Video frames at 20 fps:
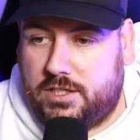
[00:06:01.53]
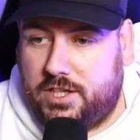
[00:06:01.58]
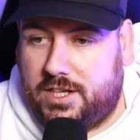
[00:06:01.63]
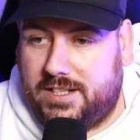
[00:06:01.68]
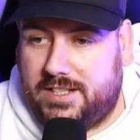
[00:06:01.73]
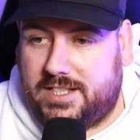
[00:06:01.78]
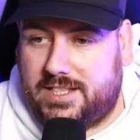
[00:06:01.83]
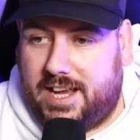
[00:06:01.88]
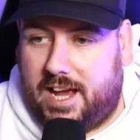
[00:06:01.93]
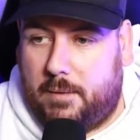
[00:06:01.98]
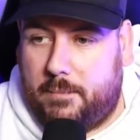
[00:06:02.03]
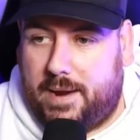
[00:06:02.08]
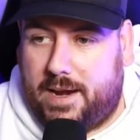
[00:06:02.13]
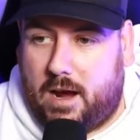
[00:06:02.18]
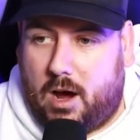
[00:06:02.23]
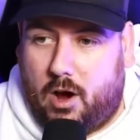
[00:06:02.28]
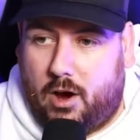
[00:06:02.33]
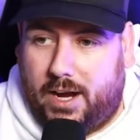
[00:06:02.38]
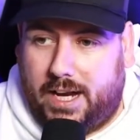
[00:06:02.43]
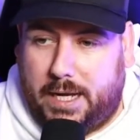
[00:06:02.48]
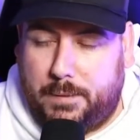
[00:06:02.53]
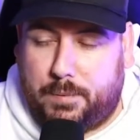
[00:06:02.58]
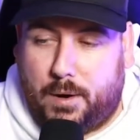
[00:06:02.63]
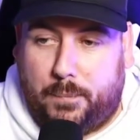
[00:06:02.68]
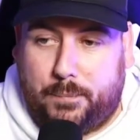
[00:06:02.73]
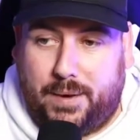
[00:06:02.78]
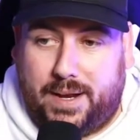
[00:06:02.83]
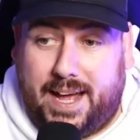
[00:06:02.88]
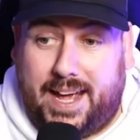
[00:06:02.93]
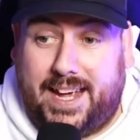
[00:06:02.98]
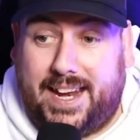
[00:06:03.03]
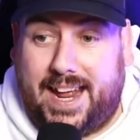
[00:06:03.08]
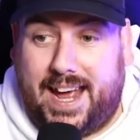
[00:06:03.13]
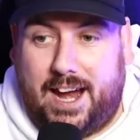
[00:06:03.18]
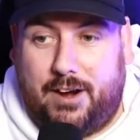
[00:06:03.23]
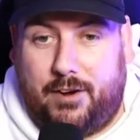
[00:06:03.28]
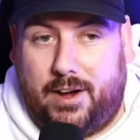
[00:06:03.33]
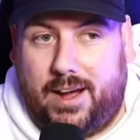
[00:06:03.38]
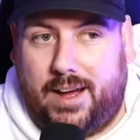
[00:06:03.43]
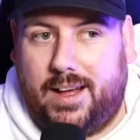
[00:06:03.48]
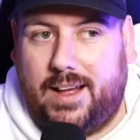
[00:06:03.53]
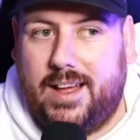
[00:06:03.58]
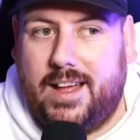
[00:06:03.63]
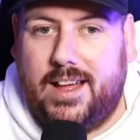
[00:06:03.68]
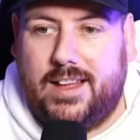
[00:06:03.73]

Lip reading: You can see I'm in a highly populated area.